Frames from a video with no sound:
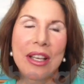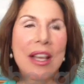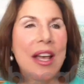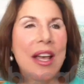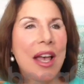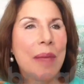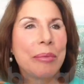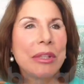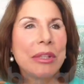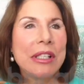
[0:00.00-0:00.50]

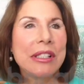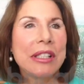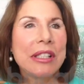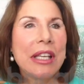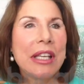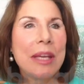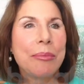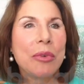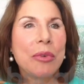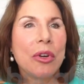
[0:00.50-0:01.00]
And please
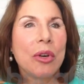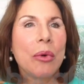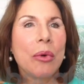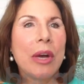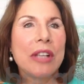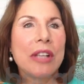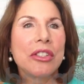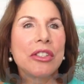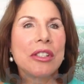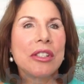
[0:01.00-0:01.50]
keep your
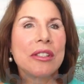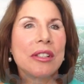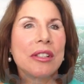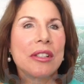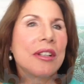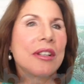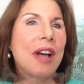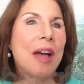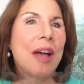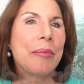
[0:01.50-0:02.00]
questions and
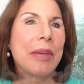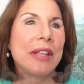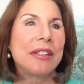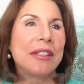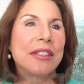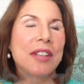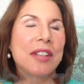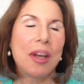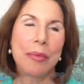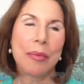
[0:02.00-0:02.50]
comments
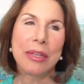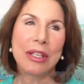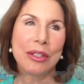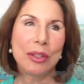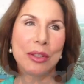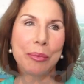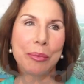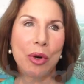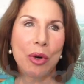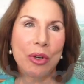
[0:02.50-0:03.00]
coming into
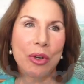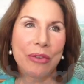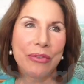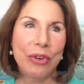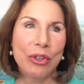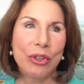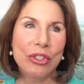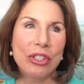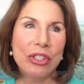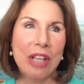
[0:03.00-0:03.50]

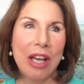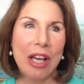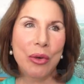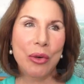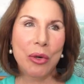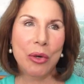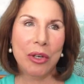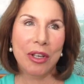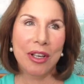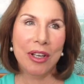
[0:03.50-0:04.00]
bocafirst.org.